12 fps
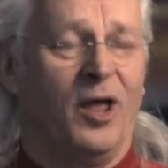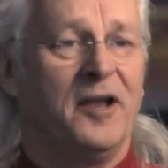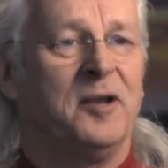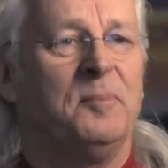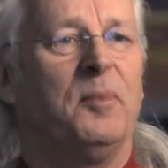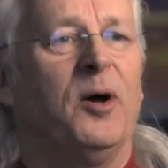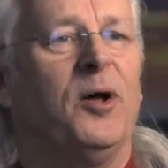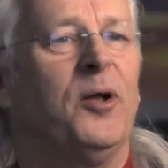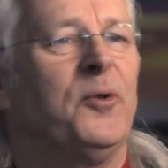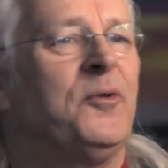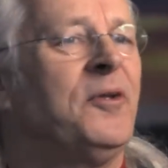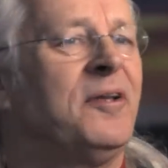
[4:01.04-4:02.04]
lighted
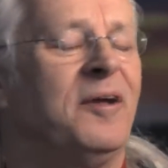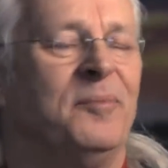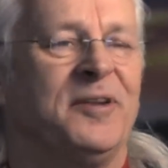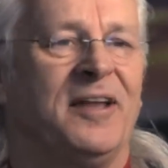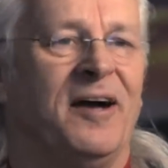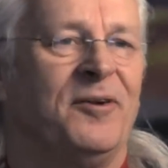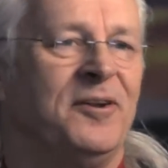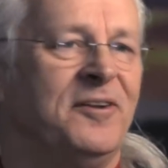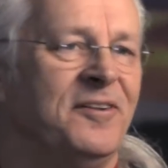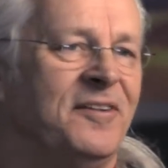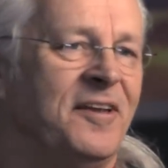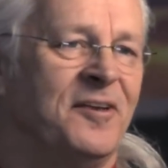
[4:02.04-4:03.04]
bulb coming down
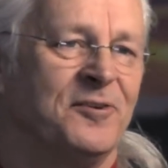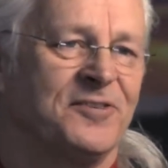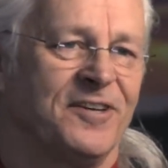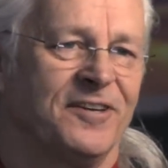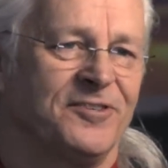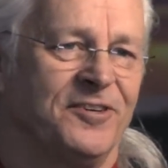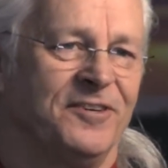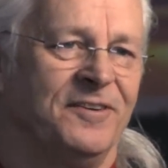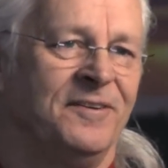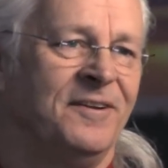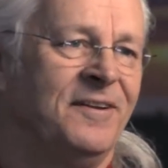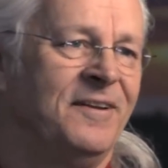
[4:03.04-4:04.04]
into the
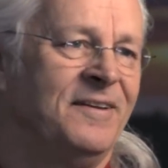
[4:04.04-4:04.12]
intersection